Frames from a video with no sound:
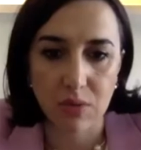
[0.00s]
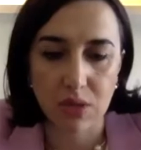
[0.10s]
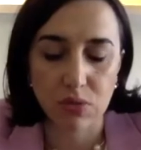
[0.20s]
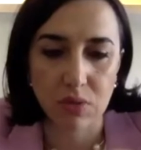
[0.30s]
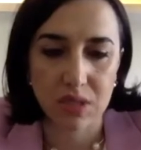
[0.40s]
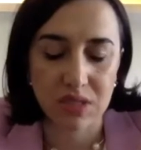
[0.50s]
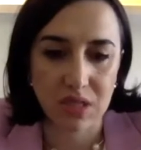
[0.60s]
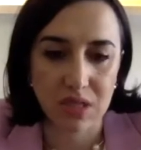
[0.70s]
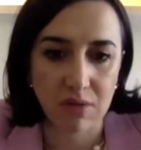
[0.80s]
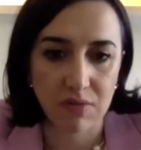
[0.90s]
to
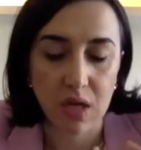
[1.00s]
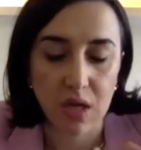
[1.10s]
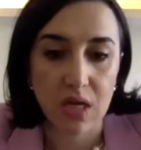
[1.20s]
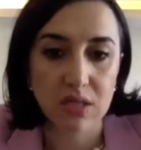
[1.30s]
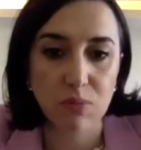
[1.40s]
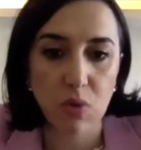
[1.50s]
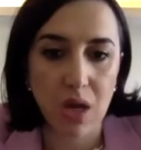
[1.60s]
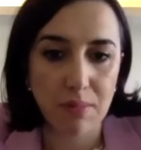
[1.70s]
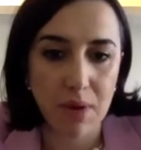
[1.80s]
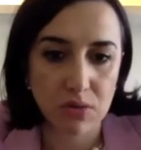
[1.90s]
retrieve small
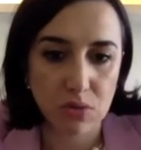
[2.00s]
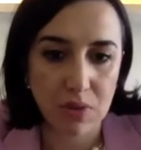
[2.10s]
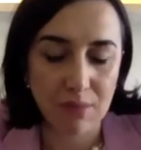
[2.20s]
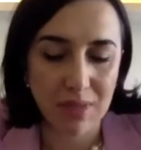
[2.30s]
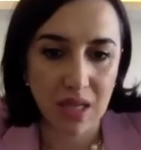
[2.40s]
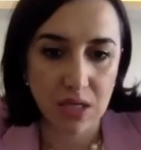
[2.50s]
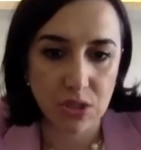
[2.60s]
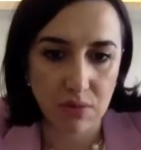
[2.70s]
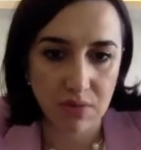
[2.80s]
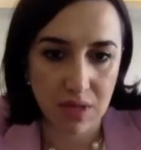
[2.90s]
amounts with limitation
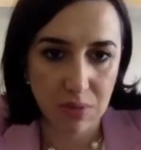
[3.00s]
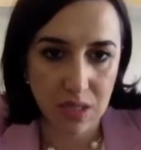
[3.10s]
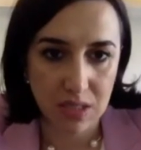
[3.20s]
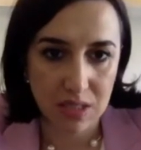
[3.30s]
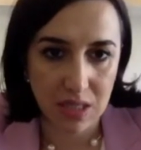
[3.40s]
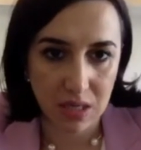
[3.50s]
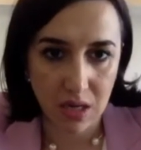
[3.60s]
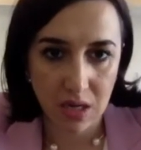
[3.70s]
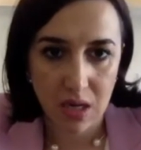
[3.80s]
of the Lebanese lira.